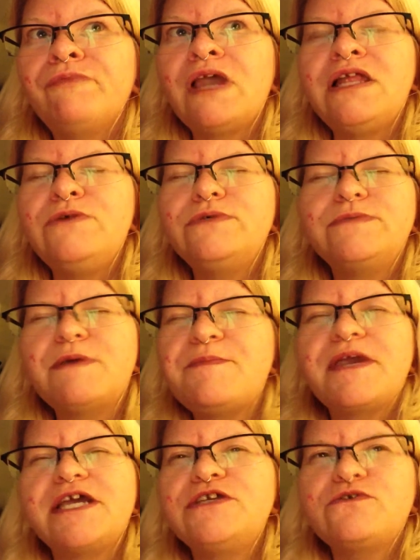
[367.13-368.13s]
it was my
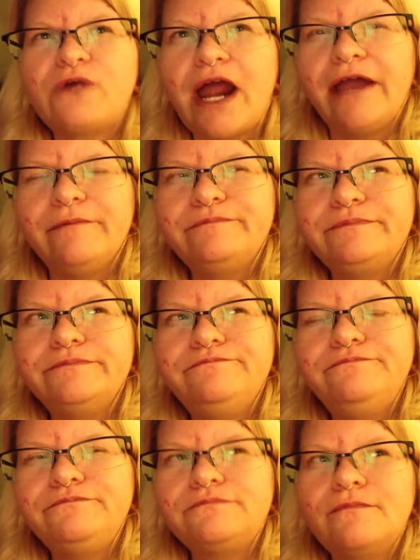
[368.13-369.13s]
biggest gripe,
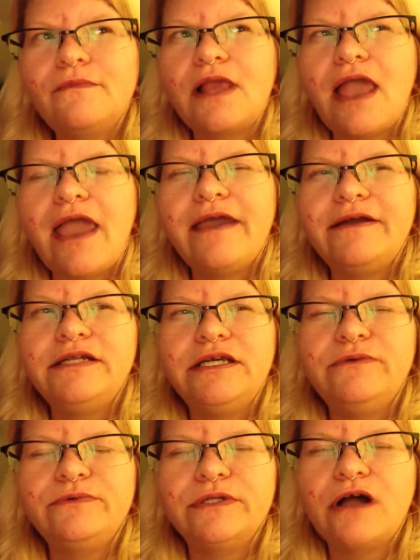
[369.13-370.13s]
and
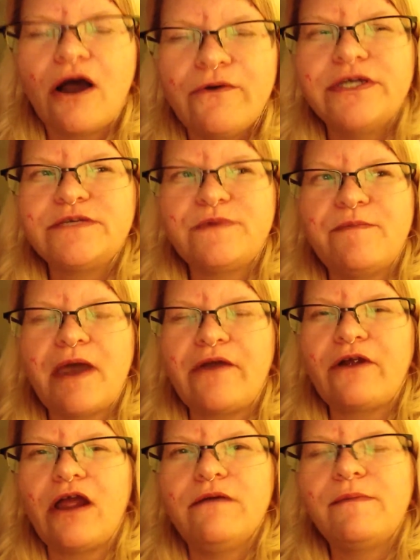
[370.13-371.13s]
it will always be my
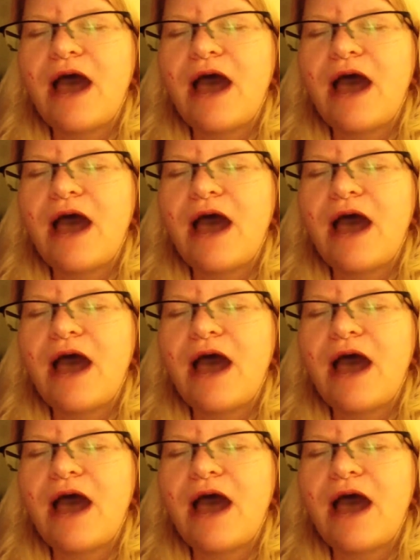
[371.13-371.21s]
gripe.